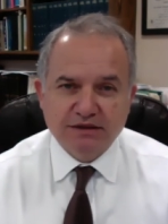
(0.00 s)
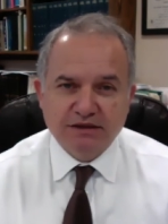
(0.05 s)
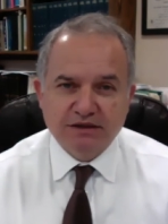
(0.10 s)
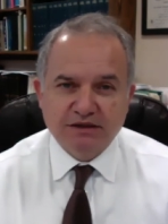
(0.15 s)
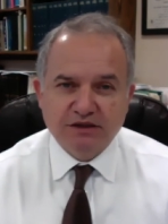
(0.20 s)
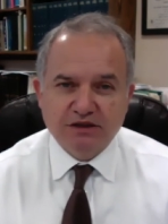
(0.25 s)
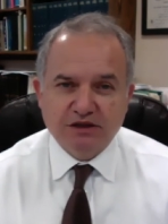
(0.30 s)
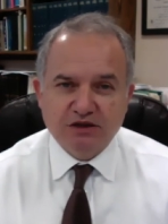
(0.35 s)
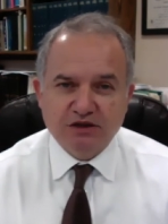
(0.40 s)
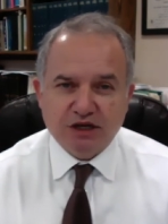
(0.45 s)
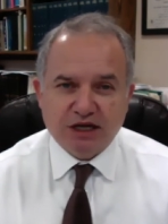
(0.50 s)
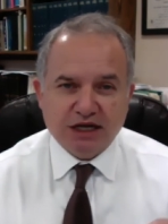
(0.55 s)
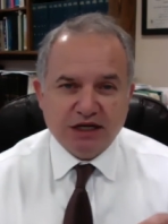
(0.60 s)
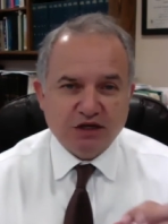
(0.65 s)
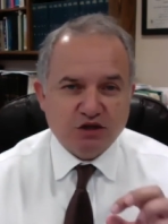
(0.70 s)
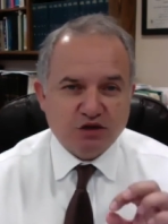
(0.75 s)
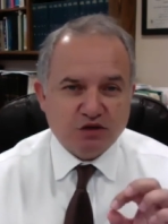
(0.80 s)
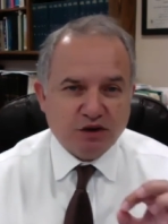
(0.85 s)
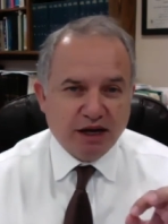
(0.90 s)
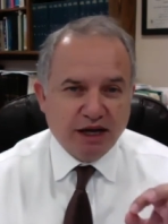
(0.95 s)
So you can
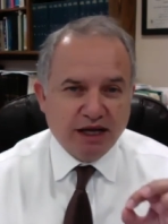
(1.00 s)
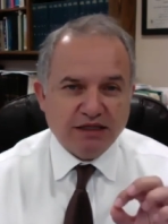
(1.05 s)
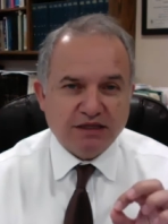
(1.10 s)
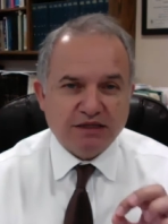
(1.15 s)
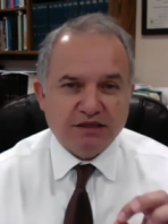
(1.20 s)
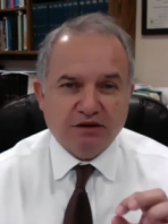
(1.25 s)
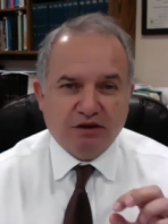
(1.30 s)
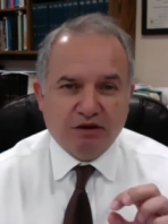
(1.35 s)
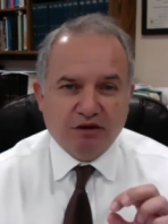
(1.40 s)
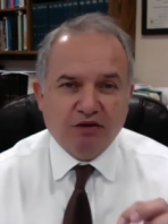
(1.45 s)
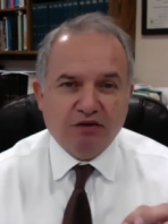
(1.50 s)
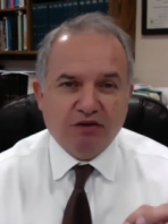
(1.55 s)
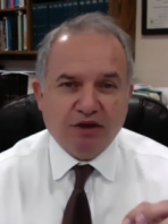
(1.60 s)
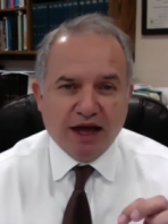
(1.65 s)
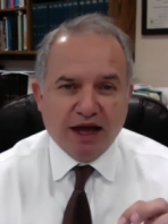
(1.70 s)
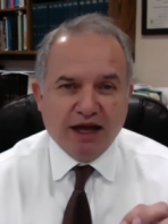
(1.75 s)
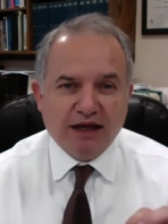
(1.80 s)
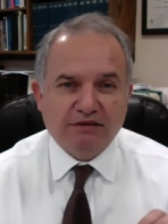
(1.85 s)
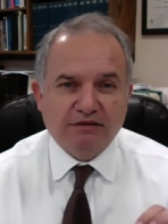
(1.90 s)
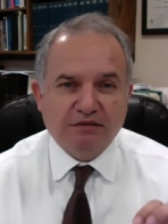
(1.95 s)
trace all
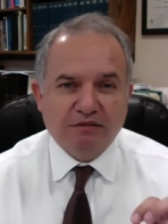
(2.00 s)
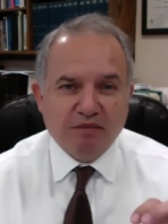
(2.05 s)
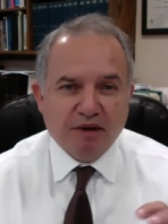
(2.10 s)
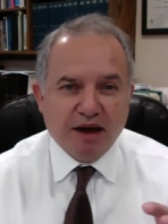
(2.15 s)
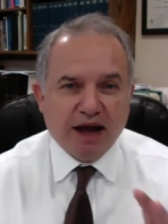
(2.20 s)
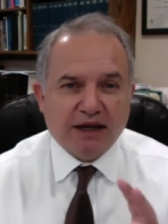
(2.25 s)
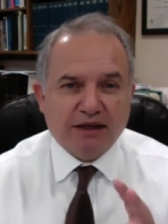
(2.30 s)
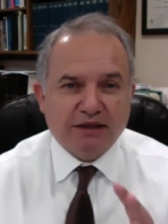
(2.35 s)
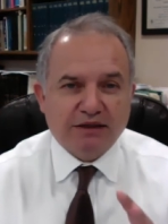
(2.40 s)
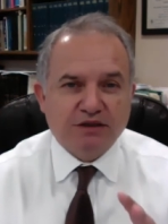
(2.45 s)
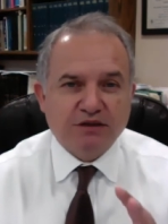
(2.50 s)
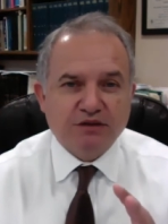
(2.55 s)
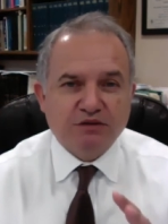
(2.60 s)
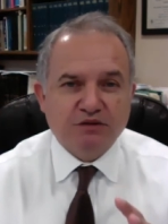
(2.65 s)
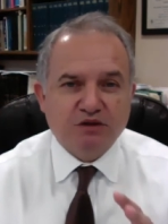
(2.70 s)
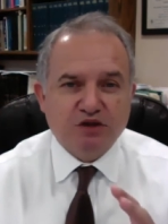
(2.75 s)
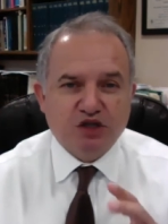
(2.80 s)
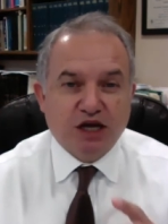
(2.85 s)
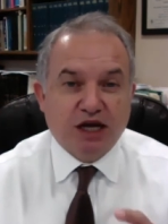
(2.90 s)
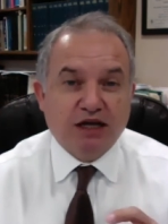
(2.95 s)
that back to
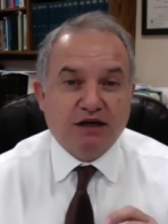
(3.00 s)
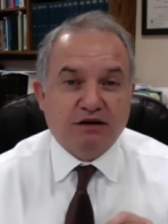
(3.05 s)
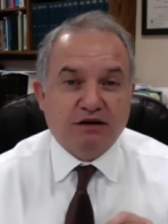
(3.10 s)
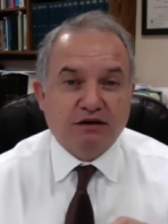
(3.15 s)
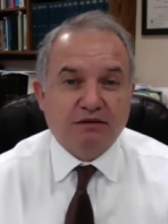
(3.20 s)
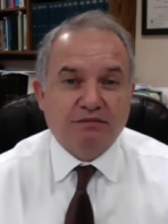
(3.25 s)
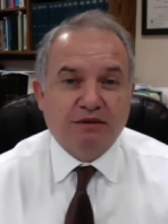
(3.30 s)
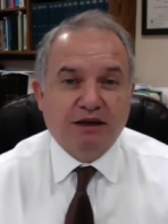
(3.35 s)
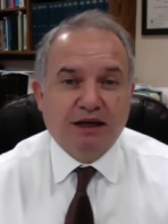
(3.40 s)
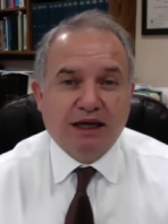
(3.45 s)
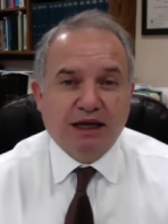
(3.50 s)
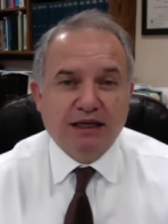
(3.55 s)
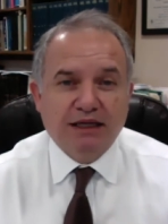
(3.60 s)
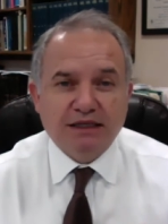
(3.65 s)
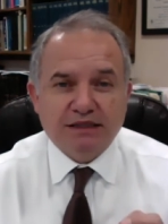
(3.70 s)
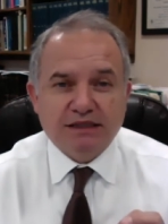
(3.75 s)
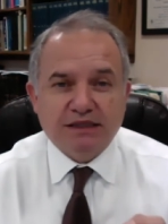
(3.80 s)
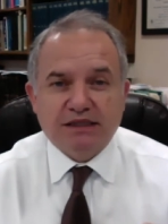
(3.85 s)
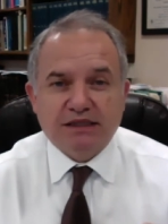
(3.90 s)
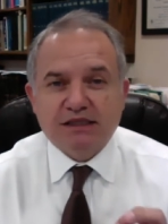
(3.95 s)
Jacob and
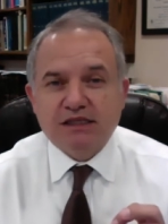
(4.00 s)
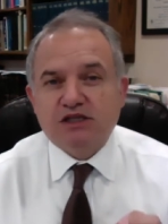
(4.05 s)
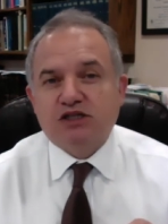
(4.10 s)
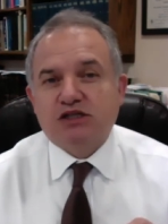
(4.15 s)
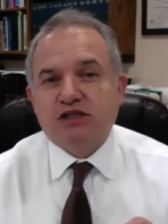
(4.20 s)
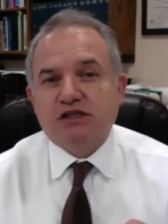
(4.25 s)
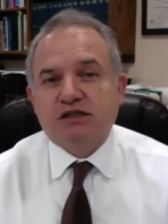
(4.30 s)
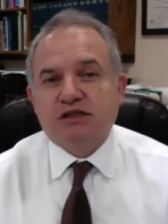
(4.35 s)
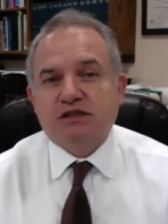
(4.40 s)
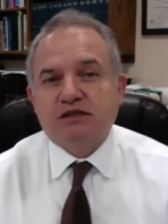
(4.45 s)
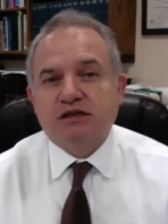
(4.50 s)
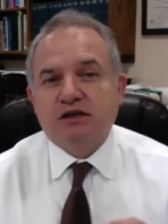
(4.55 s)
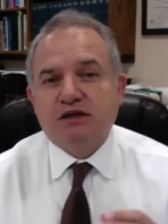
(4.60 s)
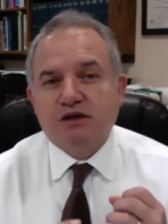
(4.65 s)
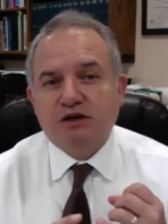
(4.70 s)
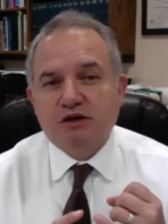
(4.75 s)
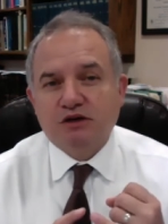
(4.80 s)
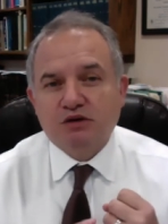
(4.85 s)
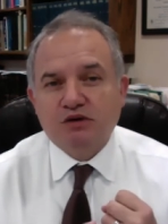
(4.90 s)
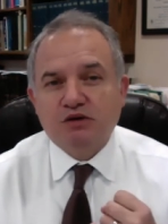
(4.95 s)
his decisions,
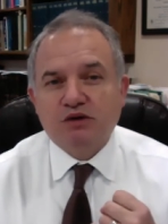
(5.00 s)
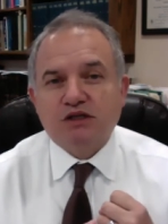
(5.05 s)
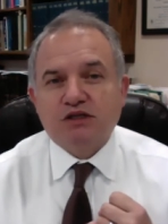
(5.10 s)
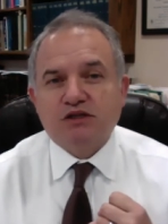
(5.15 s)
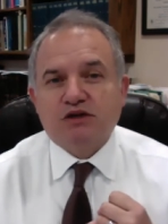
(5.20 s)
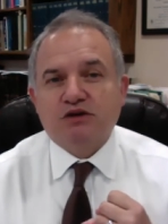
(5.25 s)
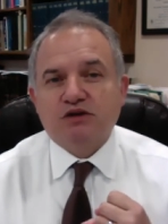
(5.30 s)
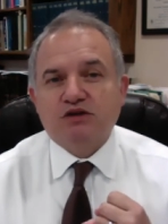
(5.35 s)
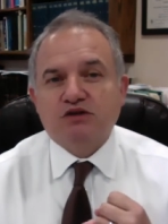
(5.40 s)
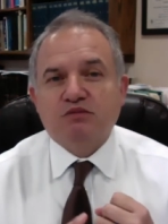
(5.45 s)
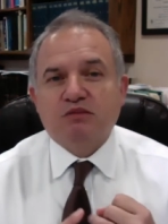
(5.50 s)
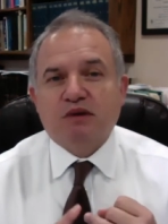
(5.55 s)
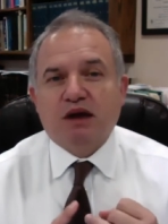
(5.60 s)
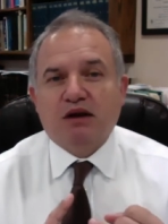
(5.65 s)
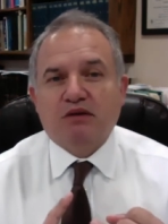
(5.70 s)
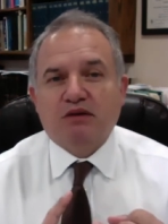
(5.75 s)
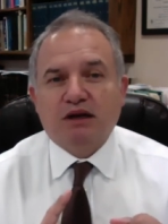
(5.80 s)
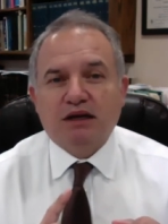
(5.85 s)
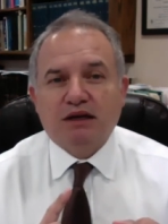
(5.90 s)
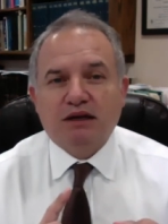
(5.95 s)
who he's going to
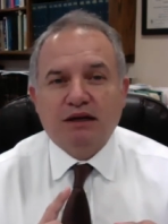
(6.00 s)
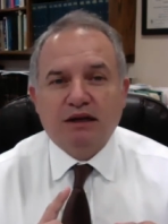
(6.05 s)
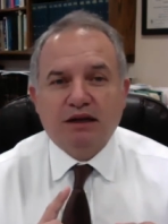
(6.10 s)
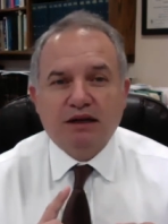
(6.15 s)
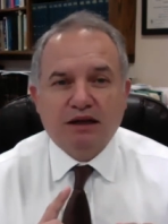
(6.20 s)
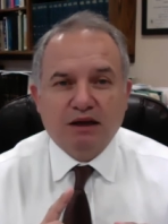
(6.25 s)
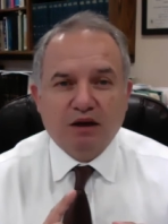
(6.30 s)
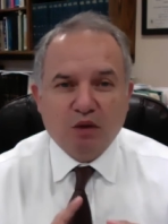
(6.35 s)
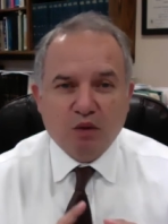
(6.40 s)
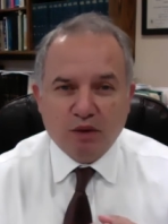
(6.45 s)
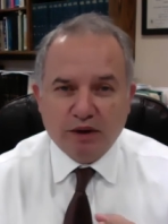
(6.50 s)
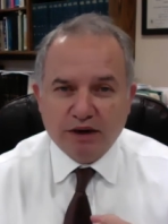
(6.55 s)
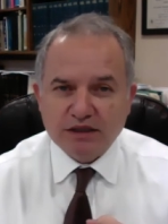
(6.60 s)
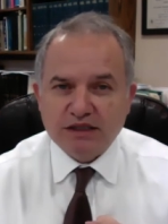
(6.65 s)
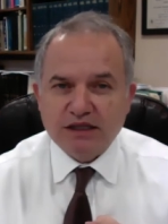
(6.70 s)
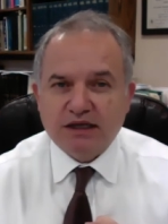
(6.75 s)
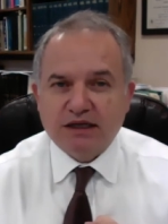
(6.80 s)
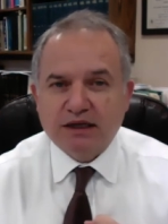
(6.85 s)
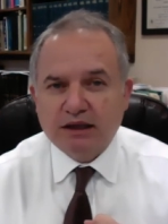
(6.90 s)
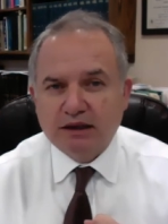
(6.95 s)
marry, where is he
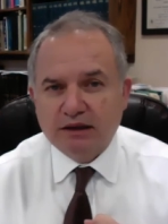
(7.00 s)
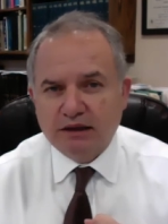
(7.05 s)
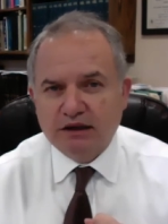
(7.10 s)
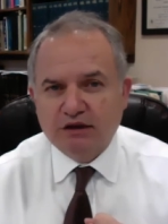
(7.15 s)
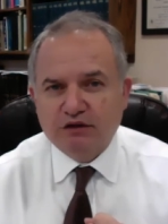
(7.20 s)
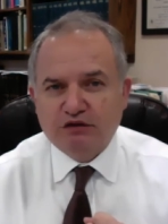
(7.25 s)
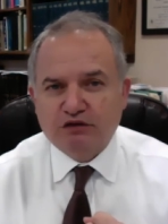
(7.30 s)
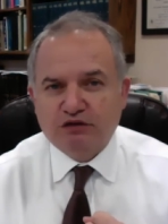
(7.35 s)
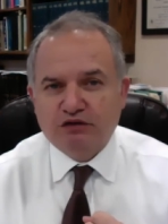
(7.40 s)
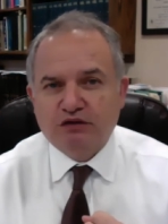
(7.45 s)
going to live,